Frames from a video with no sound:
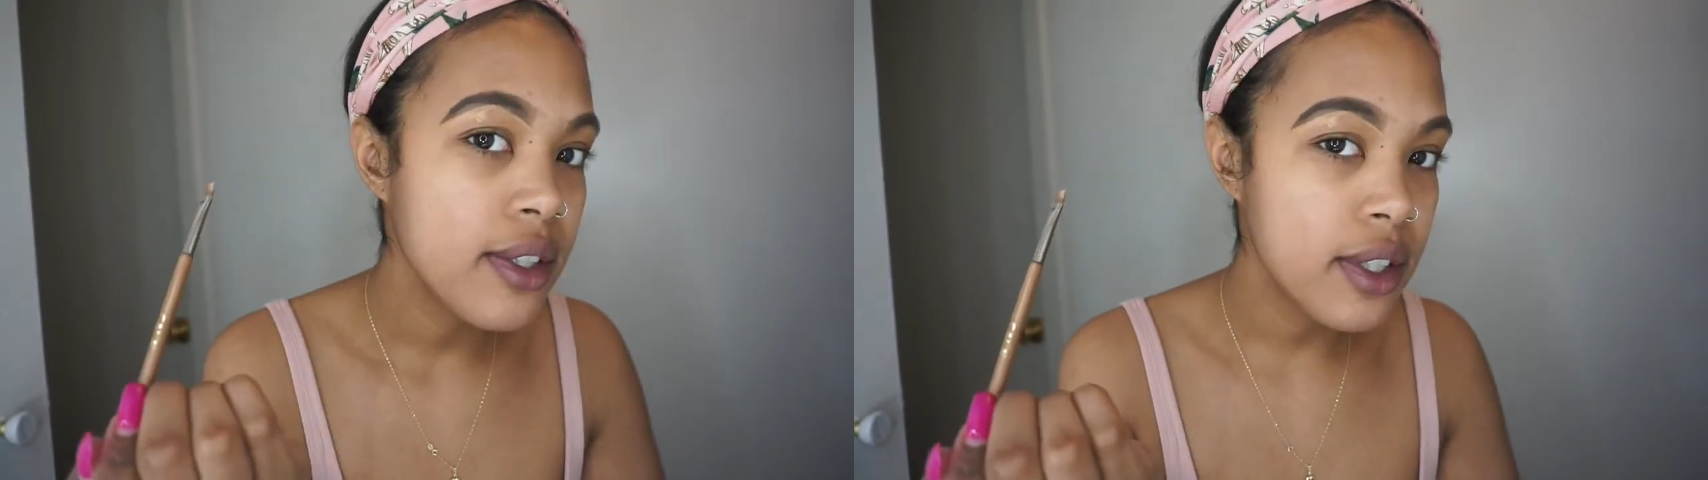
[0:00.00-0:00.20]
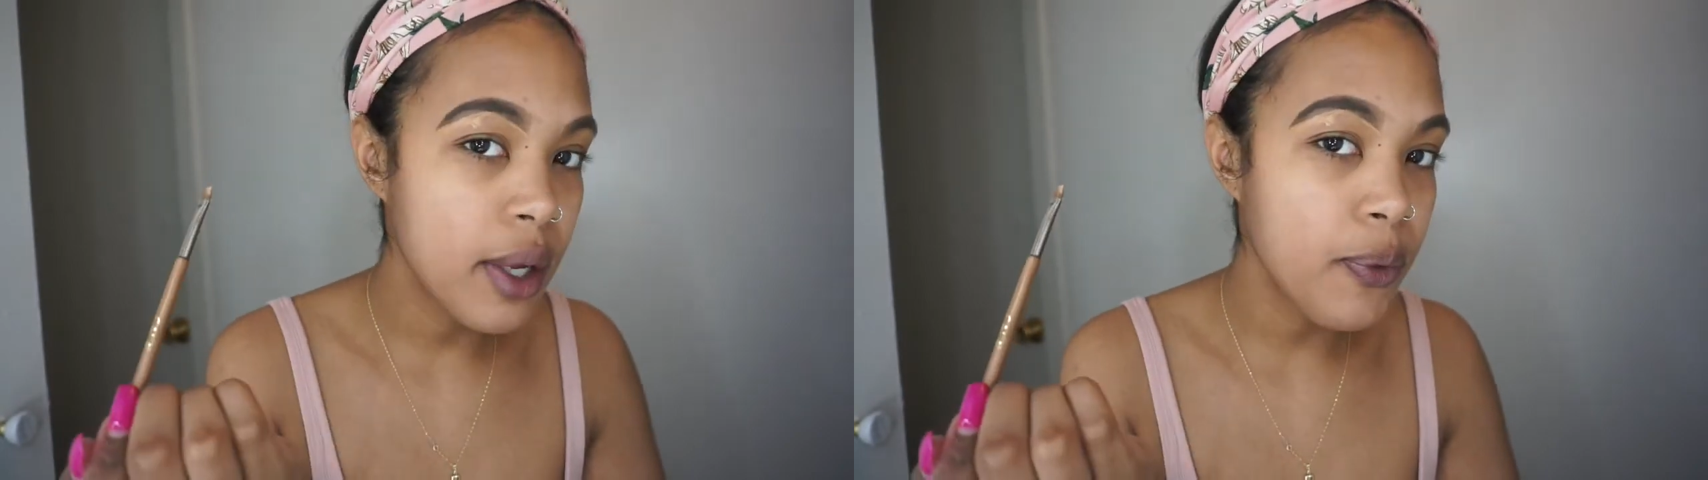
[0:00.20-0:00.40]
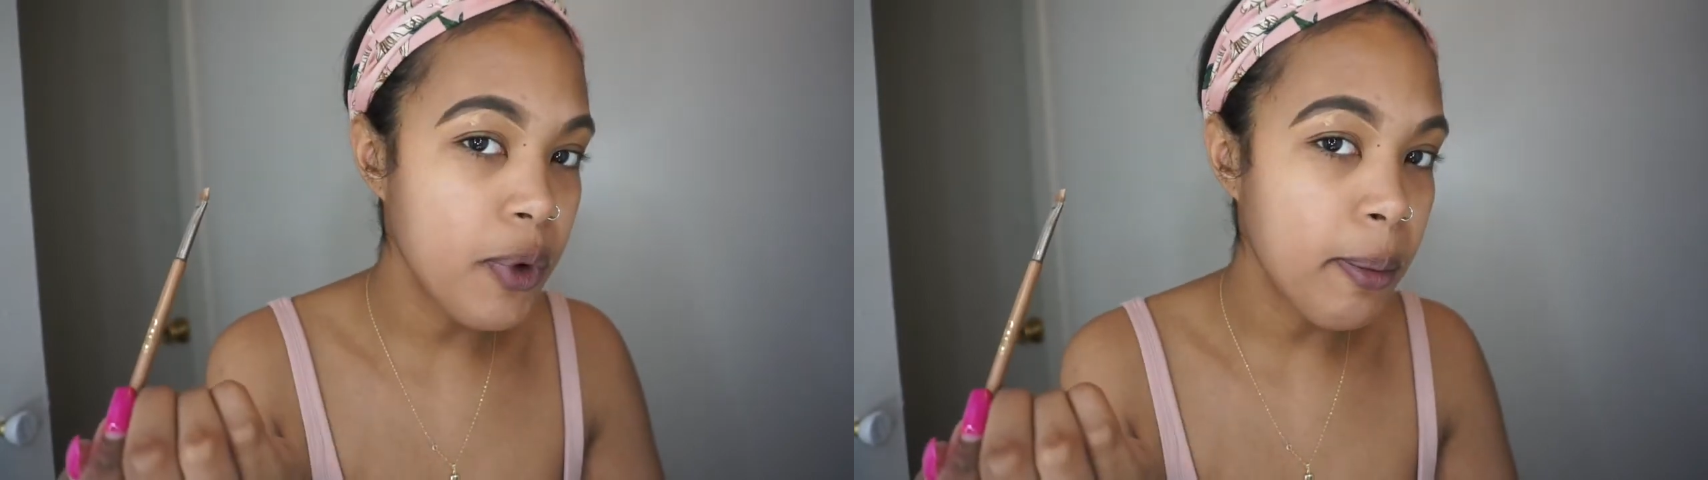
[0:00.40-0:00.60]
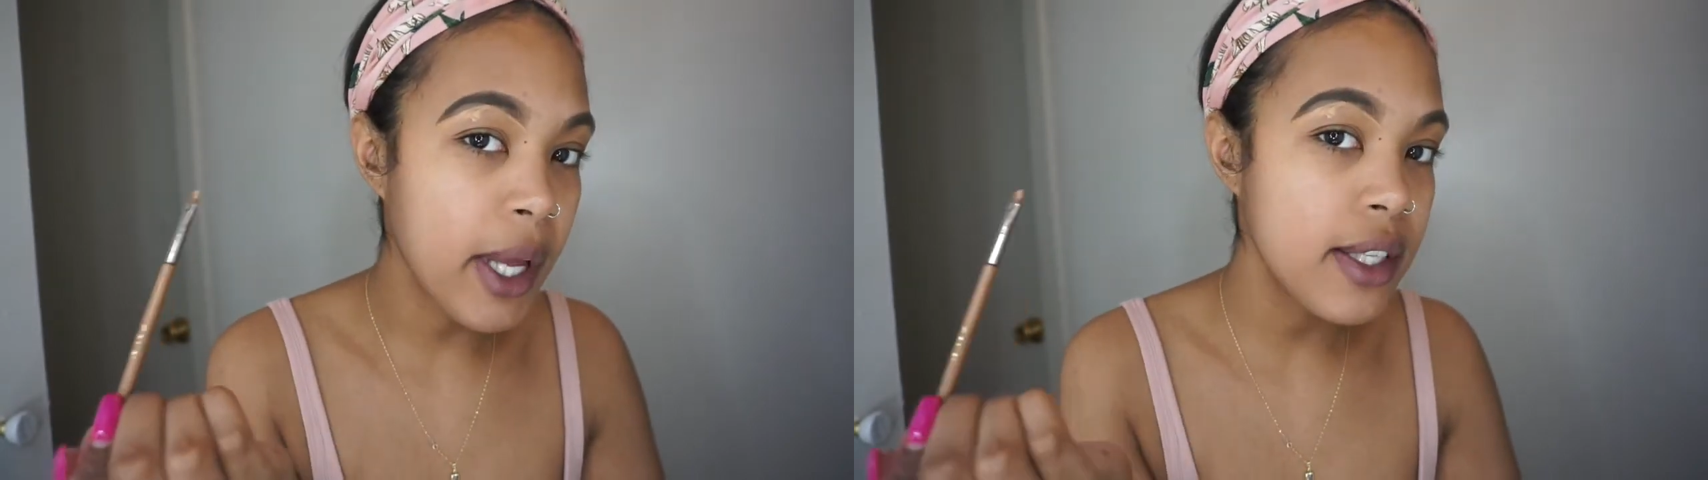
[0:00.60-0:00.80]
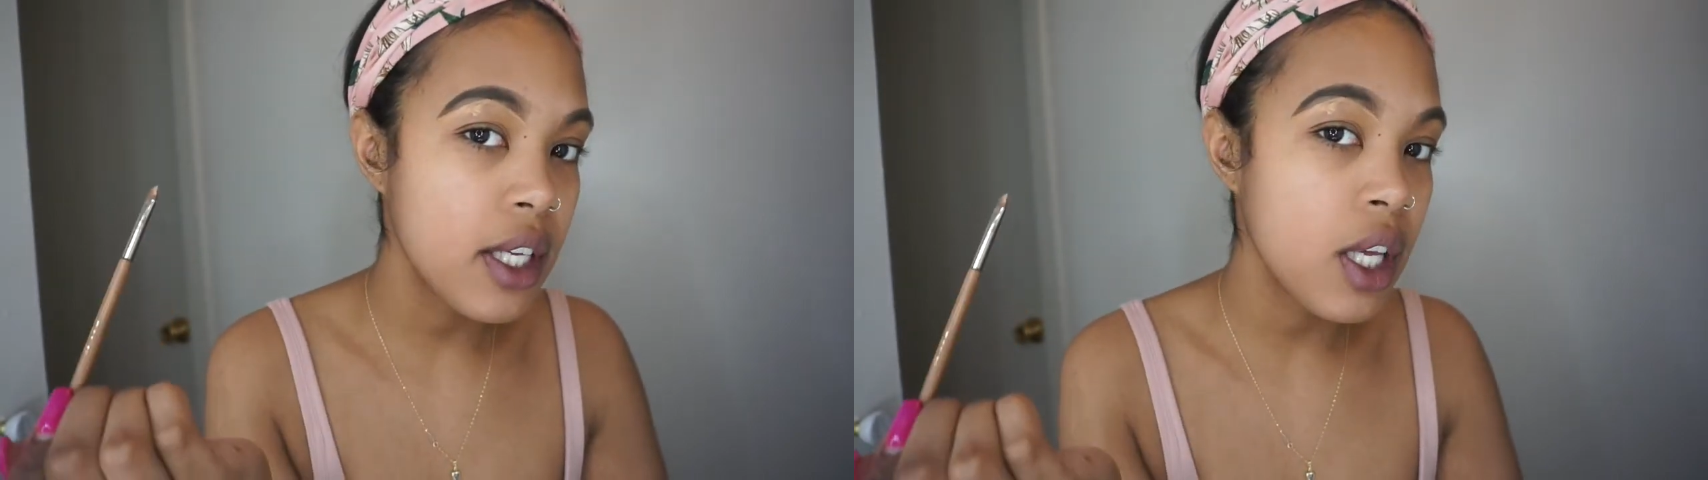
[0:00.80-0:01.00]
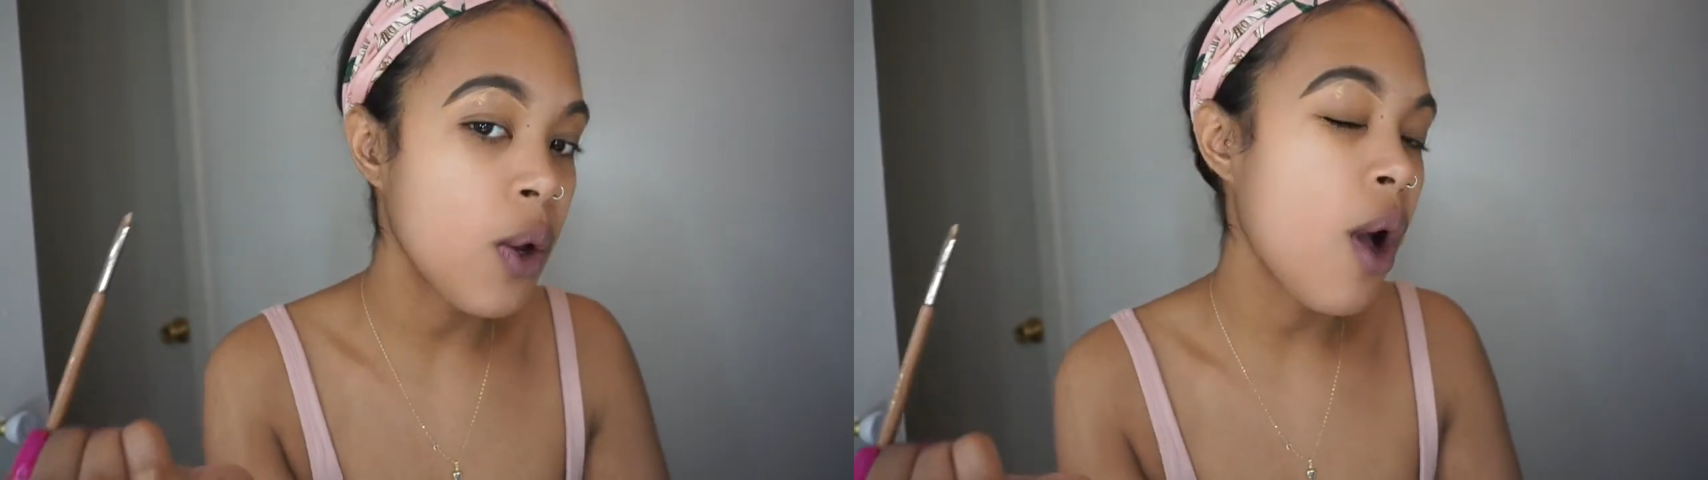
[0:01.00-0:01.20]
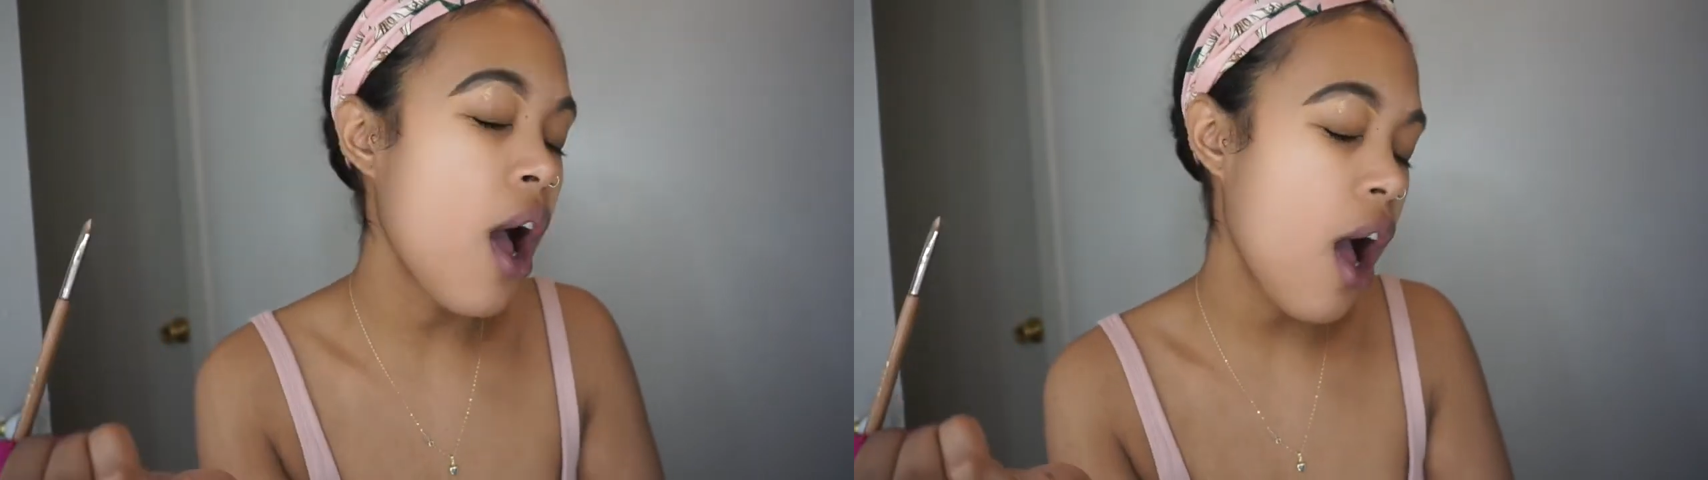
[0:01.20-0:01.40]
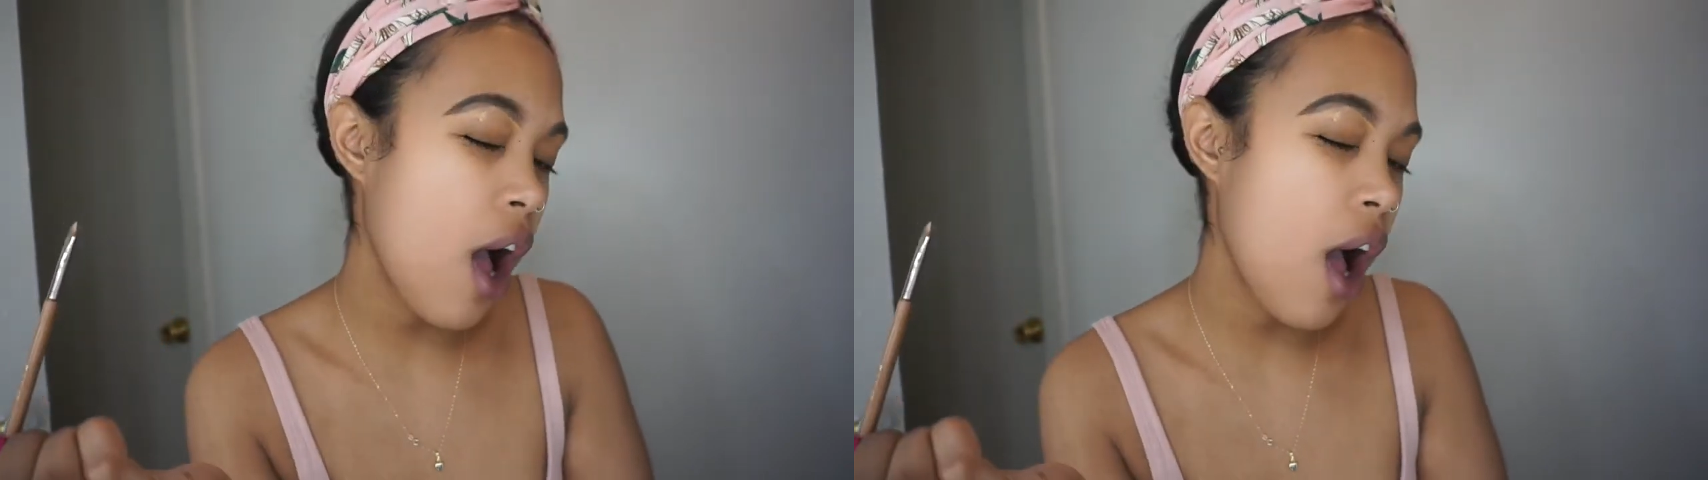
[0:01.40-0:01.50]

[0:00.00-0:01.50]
Tip from me to you.